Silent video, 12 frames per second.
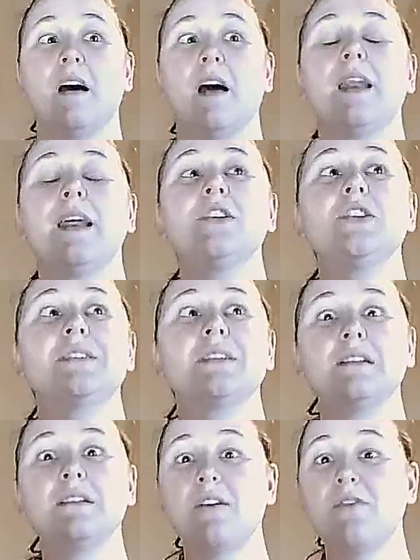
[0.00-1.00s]
I just
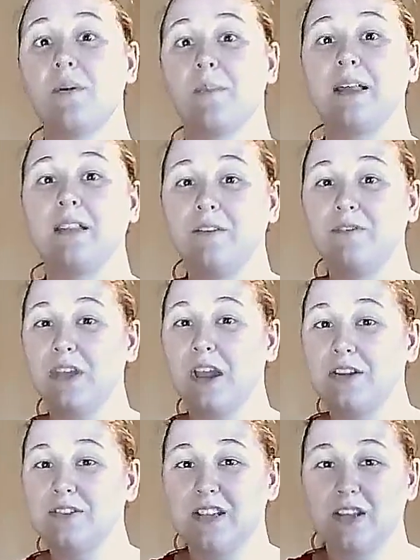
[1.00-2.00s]
love them. I love how
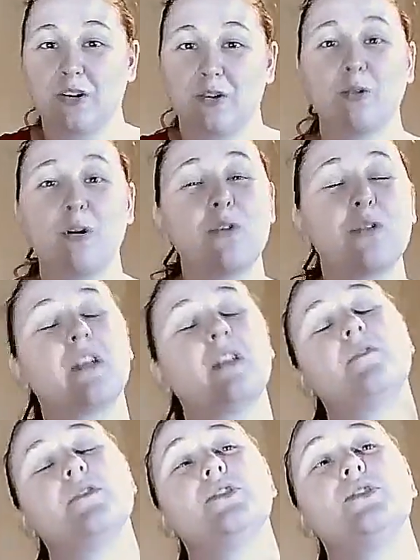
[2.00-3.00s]
you see the growth. I
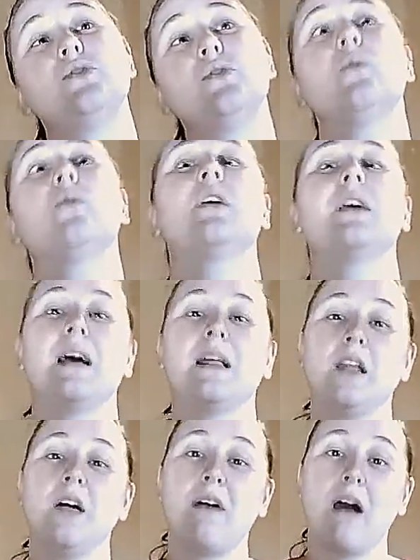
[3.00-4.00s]
love the story. I
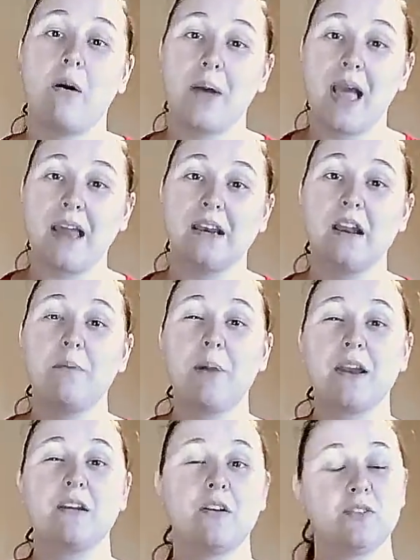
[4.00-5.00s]
love how it ended up.
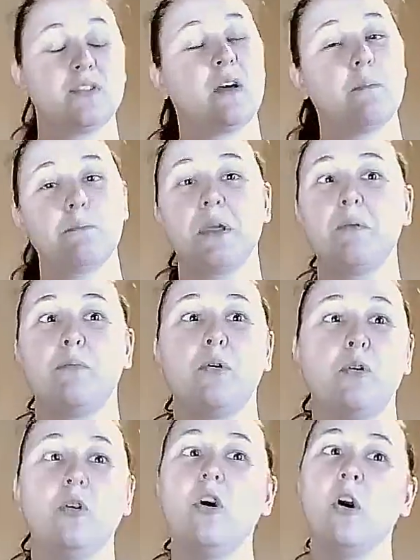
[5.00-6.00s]
I know some
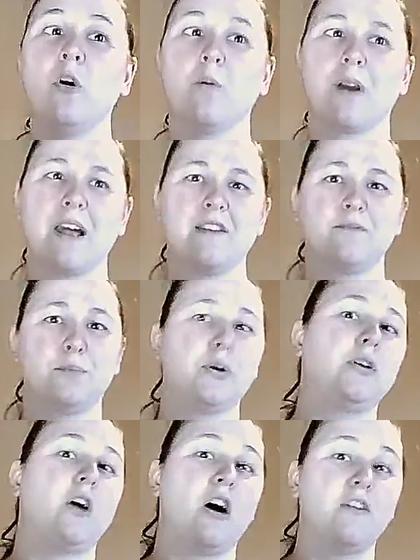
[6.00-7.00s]
people were kind of
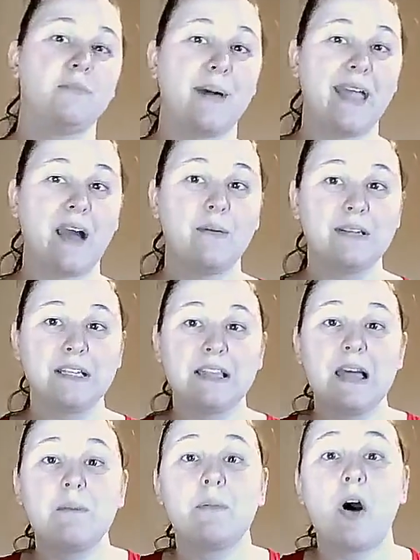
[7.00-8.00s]
put off by how he did
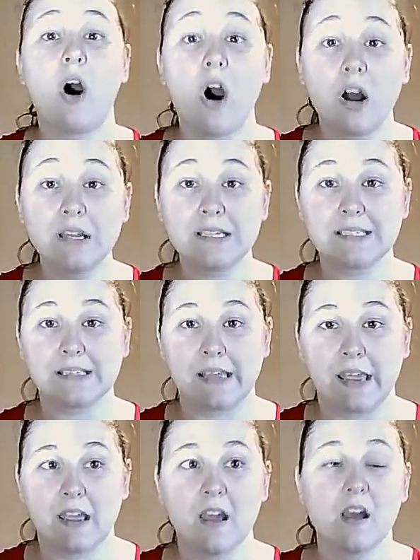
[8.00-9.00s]
that, but
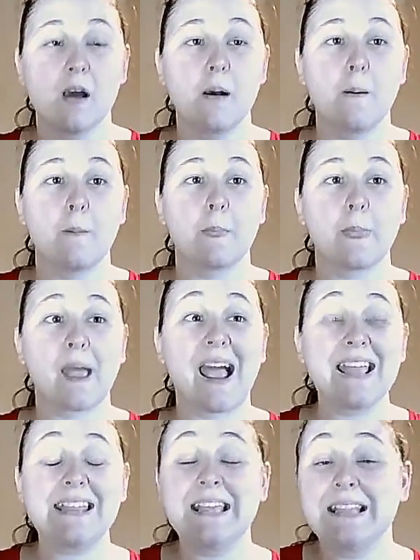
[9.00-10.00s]
honestly,
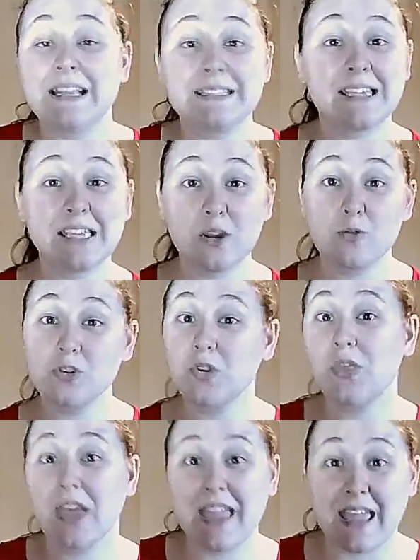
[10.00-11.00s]
I think that's a huge
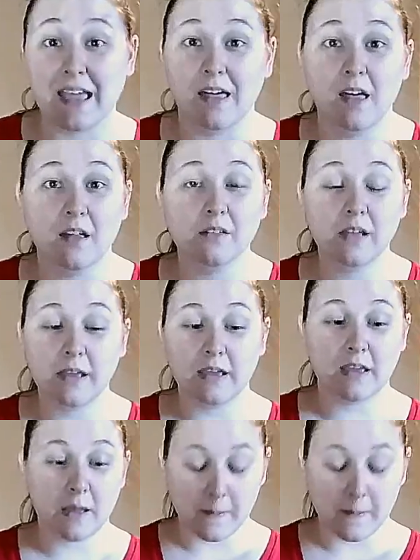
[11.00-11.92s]
thing. Like,